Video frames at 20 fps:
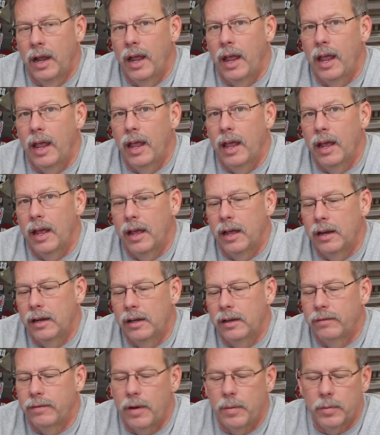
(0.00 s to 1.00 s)
And
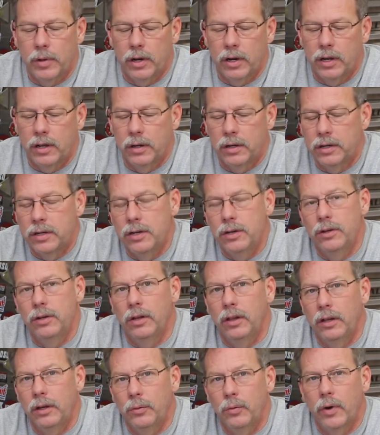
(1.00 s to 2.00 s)
if I'm going to
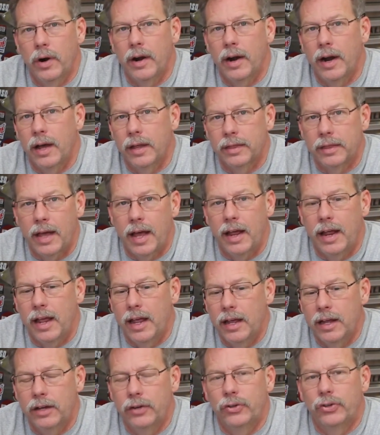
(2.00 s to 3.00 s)
continually wear out that
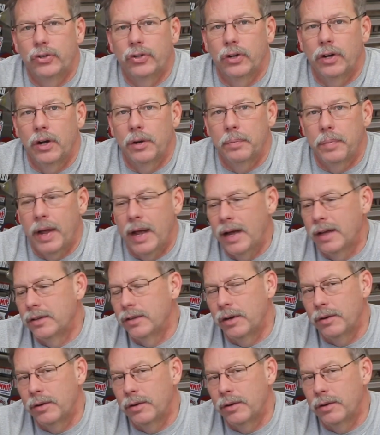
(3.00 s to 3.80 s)
edge on pads,